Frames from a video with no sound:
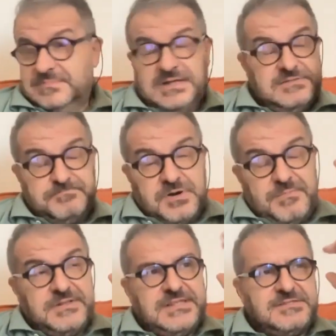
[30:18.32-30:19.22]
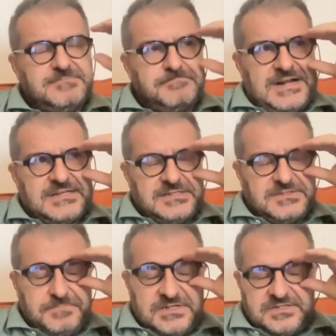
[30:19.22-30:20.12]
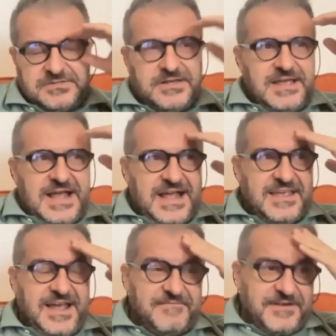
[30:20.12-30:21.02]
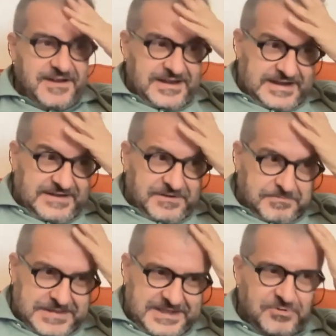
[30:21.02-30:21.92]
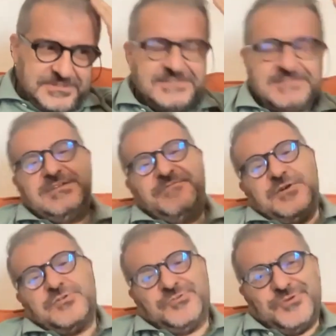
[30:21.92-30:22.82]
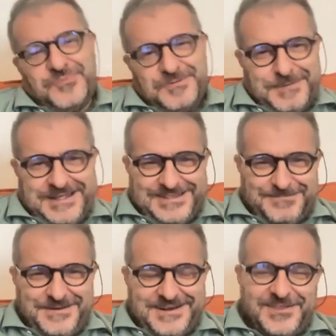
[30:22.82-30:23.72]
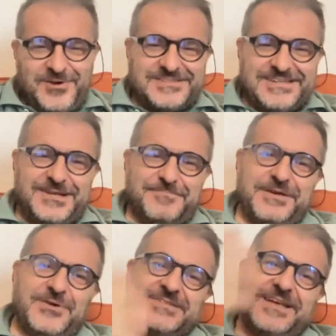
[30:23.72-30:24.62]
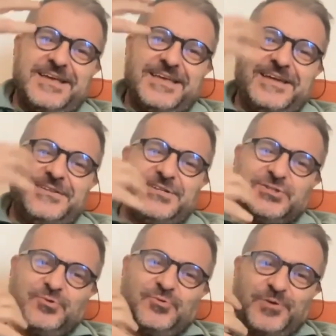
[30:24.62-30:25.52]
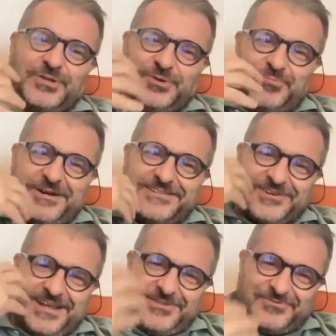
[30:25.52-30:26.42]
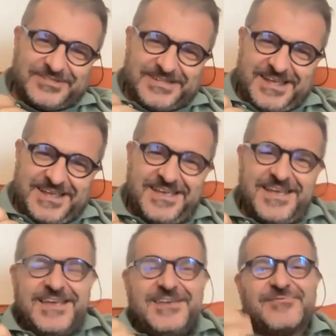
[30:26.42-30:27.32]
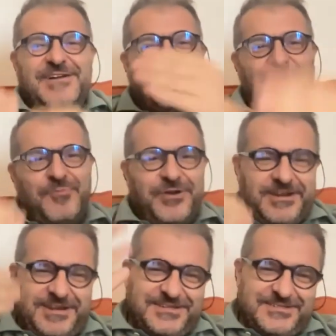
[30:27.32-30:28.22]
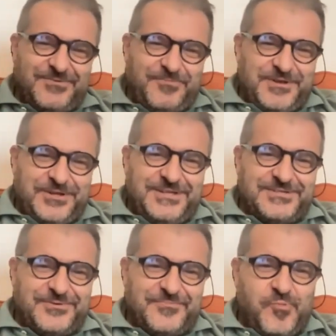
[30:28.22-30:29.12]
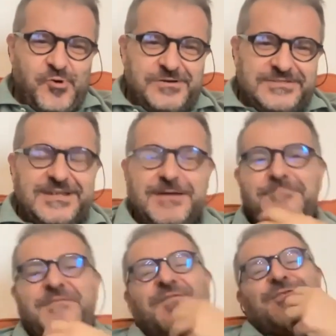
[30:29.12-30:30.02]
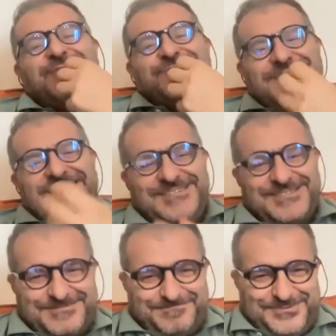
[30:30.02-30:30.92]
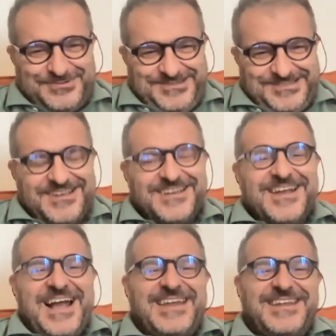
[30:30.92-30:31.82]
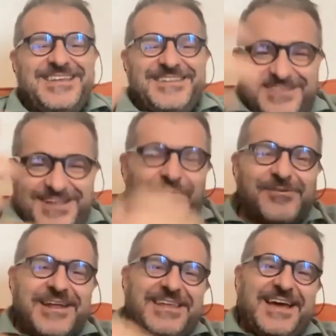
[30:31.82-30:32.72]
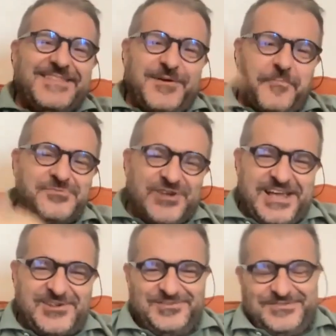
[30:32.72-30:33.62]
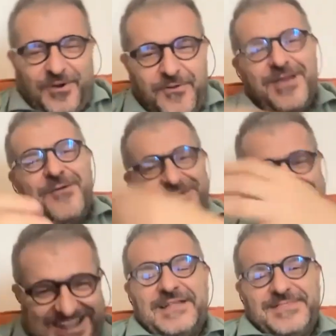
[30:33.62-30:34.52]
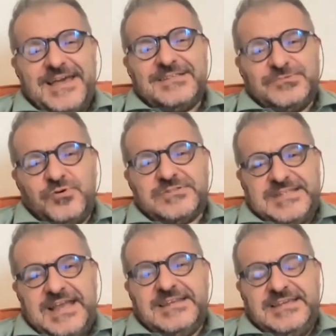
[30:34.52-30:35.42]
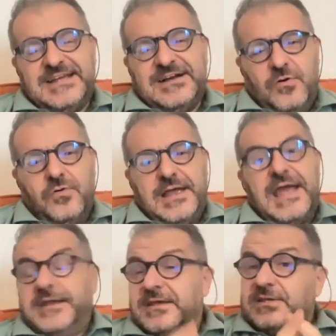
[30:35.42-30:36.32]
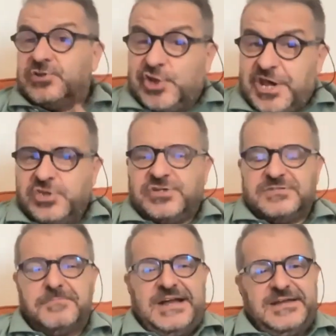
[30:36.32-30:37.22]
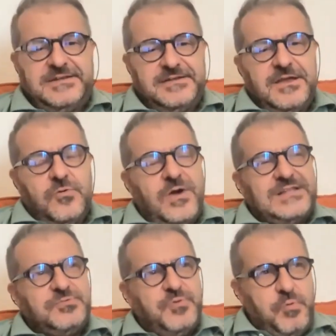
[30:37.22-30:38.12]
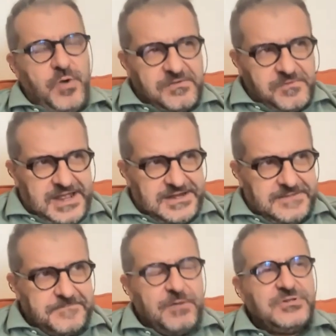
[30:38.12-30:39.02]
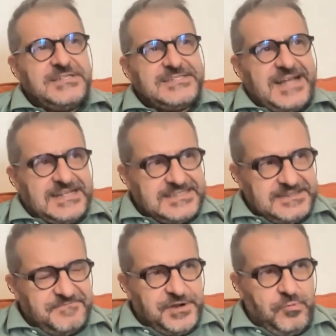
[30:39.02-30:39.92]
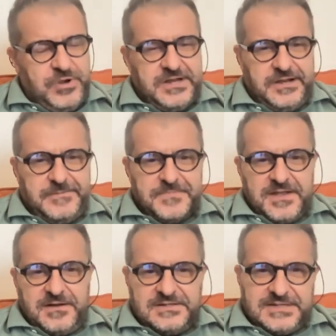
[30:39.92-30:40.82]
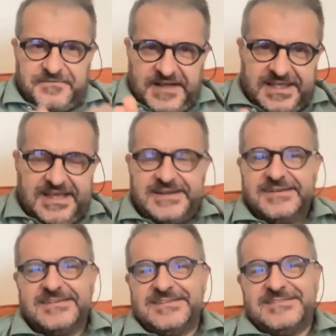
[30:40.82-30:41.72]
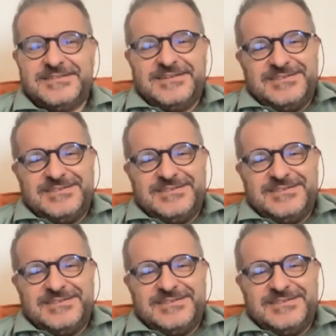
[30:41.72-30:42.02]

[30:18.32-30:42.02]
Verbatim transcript: that's probably the smartest person I have ever met was difficult to talk with Putnam paradoxically, because he understood what you were trying to say. He reformulated his, with his own words before you really spoke, and he already had the objection. So was but that was the idea. Or any change his mind. Once we were writing, we discussed free will. Let's say if I can uh,